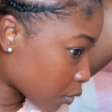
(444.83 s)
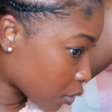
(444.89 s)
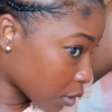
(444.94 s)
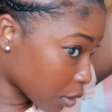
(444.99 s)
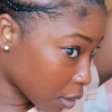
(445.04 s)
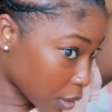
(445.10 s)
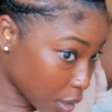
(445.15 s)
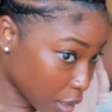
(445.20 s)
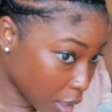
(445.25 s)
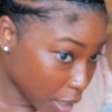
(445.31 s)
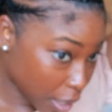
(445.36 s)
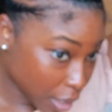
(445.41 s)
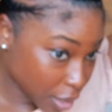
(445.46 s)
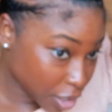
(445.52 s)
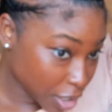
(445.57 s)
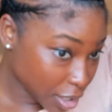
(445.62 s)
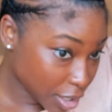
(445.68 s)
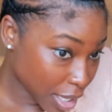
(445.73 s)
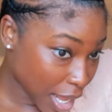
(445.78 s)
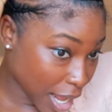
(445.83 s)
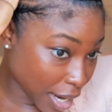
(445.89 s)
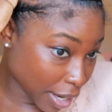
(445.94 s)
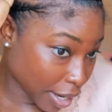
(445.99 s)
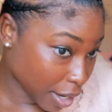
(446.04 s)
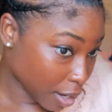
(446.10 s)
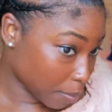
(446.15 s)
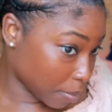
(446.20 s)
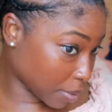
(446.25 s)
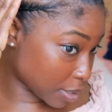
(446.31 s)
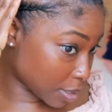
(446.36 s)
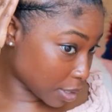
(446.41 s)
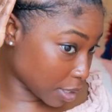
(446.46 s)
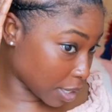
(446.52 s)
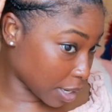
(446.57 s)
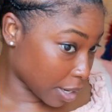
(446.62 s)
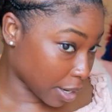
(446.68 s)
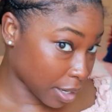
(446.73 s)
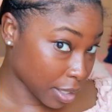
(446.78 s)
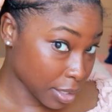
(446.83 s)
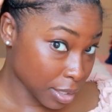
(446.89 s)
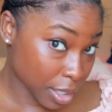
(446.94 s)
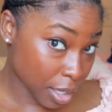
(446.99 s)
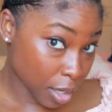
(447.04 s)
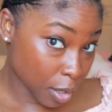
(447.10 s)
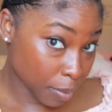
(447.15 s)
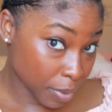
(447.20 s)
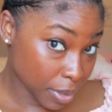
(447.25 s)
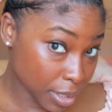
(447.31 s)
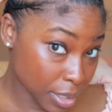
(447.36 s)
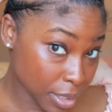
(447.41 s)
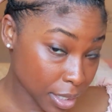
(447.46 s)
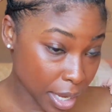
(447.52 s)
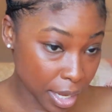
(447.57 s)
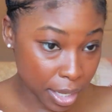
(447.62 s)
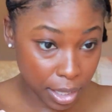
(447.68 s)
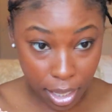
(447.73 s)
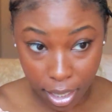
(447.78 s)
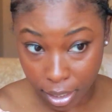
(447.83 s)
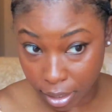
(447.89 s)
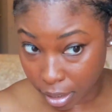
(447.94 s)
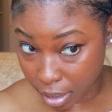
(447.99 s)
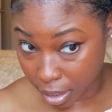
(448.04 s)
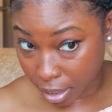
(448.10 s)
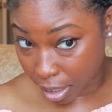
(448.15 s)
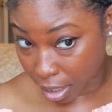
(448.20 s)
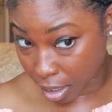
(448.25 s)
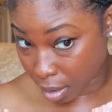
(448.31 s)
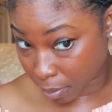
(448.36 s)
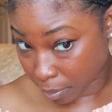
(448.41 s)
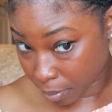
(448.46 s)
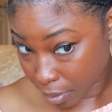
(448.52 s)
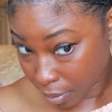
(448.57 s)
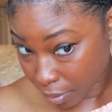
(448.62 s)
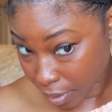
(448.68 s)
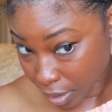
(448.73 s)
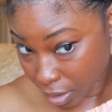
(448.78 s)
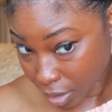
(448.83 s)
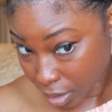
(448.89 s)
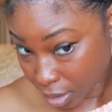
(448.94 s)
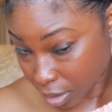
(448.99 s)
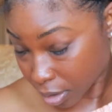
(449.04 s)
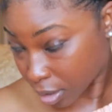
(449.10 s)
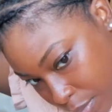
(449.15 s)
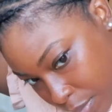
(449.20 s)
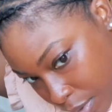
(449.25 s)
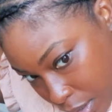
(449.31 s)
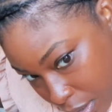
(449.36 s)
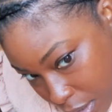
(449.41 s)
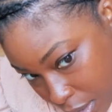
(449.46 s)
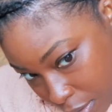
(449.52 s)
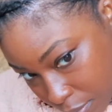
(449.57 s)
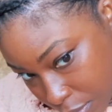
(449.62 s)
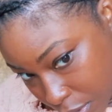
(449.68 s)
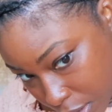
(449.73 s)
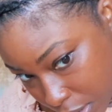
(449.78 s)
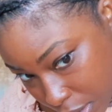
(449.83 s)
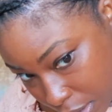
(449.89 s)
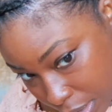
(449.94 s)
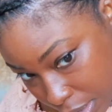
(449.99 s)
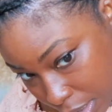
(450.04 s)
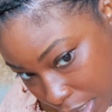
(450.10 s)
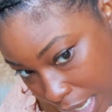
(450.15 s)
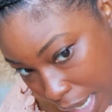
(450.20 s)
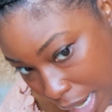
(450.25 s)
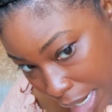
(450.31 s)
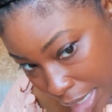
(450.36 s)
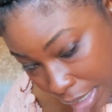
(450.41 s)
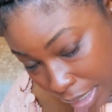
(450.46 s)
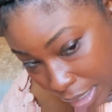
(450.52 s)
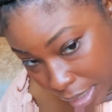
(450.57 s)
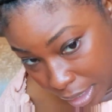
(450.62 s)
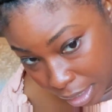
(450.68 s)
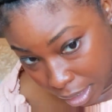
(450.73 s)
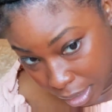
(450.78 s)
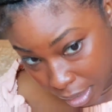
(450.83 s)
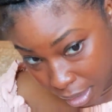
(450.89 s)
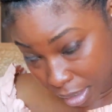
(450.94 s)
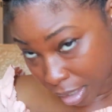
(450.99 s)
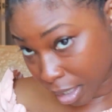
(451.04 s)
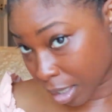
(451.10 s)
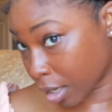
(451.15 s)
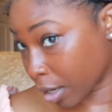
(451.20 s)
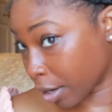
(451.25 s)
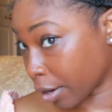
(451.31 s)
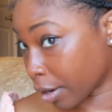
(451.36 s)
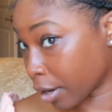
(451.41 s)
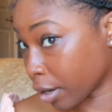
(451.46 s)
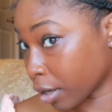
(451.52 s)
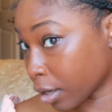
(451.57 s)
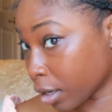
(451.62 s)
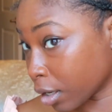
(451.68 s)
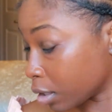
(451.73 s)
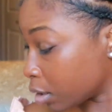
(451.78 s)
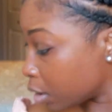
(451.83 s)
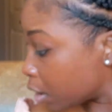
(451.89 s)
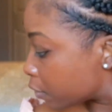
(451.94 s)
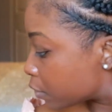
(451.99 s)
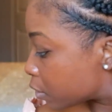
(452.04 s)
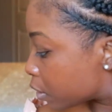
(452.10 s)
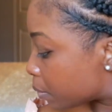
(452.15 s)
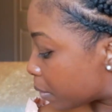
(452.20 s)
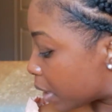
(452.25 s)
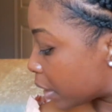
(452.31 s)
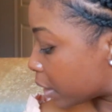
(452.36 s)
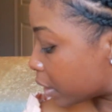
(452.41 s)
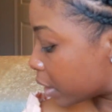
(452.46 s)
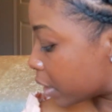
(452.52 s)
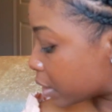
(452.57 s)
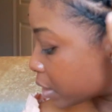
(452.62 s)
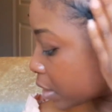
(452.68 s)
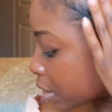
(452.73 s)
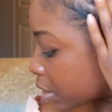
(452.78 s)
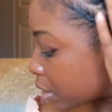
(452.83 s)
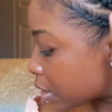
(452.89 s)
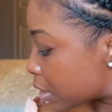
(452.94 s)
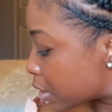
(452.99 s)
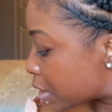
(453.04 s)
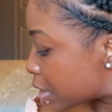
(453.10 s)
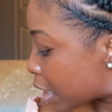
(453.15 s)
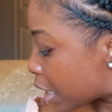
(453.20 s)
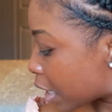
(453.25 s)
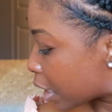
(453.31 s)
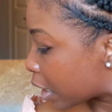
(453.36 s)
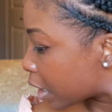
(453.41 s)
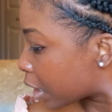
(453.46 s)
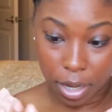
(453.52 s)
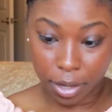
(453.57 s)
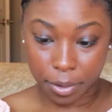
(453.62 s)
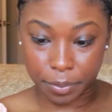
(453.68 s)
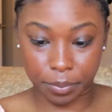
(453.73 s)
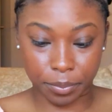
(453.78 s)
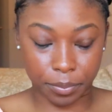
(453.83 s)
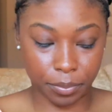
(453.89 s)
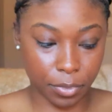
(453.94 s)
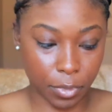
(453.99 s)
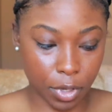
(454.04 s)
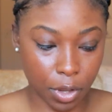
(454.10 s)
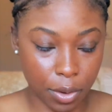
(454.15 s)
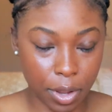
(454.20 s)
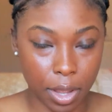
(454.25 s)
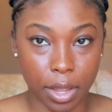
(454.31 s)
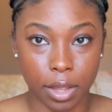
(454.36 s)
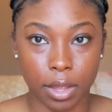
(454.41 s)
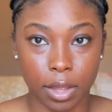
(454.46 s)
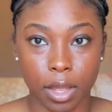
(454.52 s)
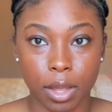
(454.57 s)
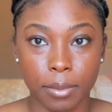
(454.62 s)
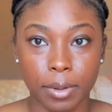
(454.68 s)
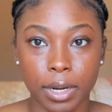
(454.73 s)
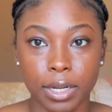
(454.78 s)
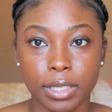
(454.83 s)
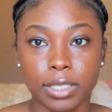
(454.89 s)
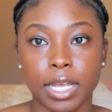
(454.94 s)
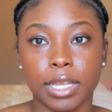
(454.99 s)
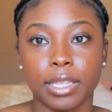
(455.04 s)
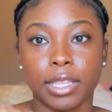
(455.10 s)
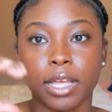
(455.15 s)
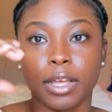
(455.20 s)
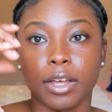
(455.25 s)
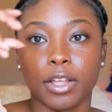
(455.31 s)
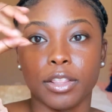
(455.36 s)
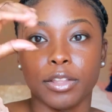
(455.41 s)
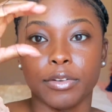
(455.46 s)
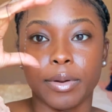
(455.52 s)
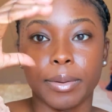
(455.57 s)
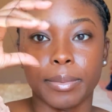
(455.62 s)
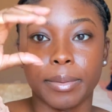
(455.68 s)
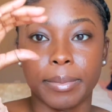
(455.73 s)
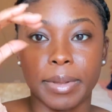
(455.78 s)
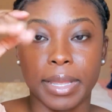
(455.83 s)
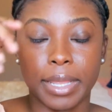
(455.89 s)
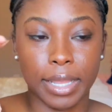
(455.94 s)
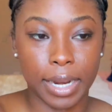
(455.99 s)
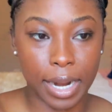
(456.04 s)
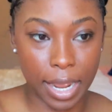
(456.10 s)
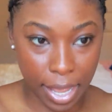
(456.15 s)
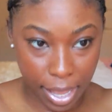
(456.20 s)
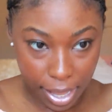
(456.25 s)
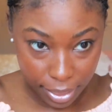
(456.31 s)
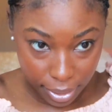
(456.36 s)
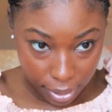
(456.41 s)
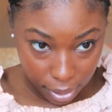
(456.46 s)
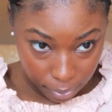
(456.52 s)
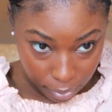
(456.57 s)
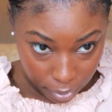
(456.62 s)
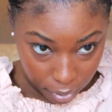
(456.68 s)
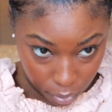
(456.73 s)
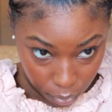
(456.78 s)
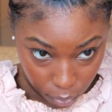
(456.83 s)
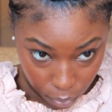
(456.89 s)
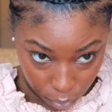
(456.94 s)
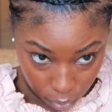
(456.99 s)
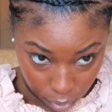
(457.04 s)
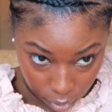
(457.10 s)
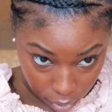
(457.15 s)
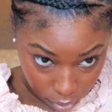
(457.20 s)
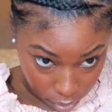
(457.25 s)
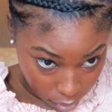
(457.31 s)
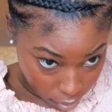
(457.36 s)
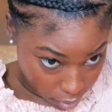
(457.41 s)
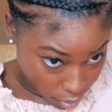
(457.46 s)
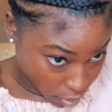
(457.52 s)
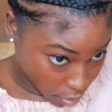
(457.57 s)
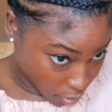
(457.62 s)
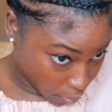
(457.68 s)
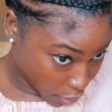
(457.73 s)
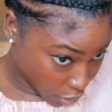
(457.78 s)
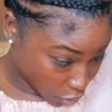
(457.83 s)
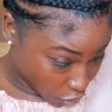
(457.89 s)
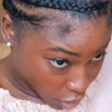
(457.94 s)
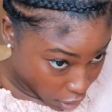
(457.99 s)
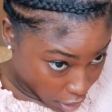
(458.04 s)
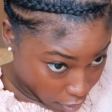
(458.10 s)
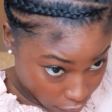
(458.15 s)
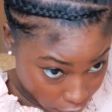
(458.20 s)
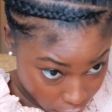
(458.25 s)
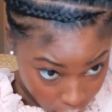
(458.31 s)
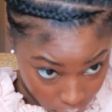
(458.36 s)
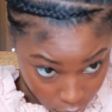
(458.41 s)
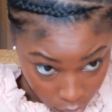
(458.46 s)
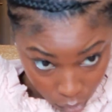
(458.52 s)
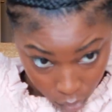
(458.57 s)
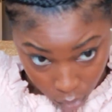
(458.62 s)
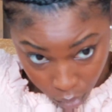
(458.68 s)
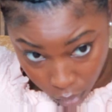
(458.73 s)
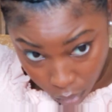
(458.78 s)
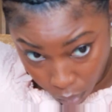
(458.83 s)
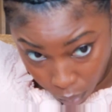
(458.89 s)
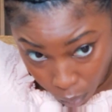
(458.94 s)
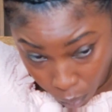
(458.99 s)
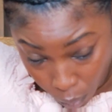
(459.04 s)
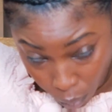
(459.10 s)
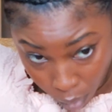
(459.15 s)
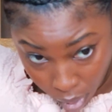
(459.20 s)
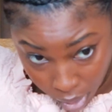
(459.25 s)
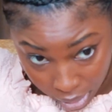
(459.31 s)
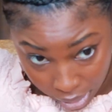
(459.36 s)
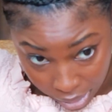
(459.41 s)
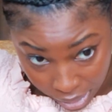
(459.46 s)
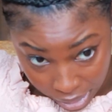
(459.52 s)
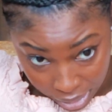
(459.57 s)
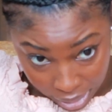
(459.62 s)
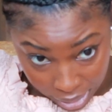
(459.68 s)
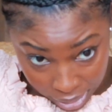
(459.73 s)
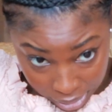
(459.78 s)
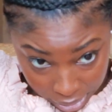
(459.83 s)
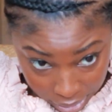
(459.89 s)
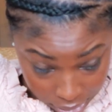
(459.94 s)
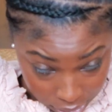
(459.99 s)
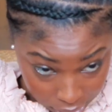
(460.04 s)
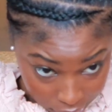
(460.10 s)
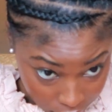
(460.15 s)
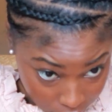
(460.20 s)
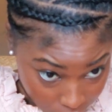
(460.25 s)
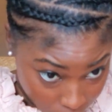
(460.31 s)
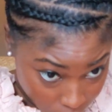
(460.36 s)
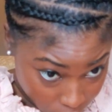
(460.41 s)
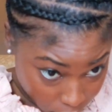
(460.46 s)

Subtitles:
Again, just slide the hairpins in there to help it stay like in that upper direction. But I'm just sliding it in there enough to make this stay. Okay, I'm gonna take that other rubber band that I had that I put the oil on. Make sure I have all the ends.